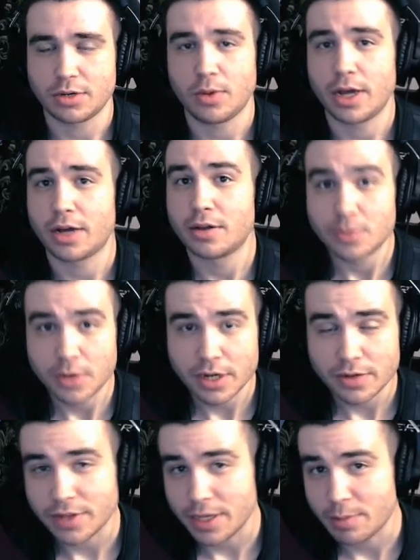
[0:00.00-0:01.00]
well, one
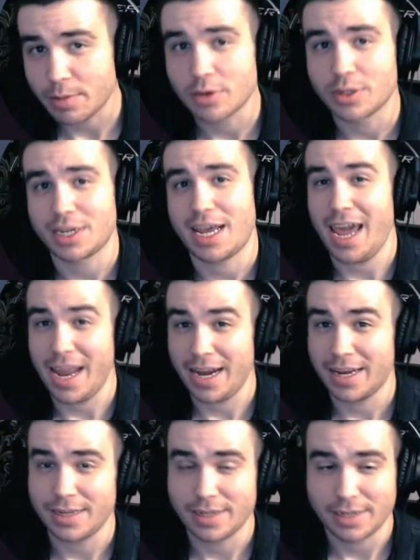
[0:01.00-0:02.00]
of the most
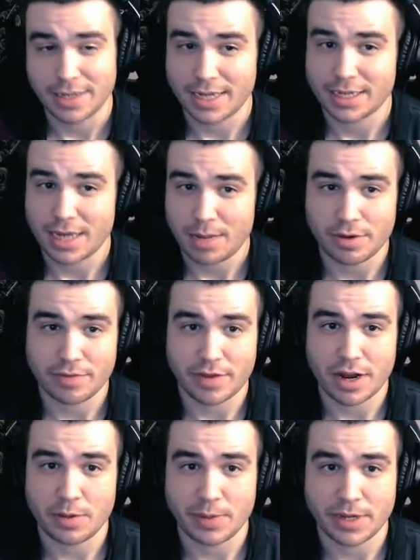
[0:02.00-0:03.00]
hated desktop
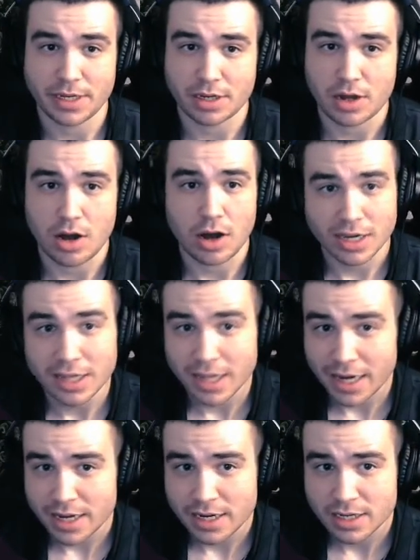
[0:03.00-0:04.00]
environments on
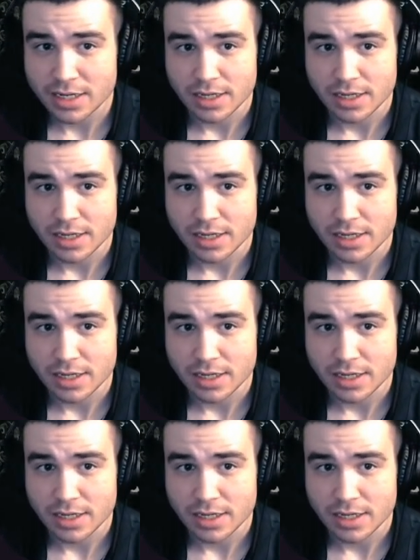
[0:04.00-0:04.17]
Linux,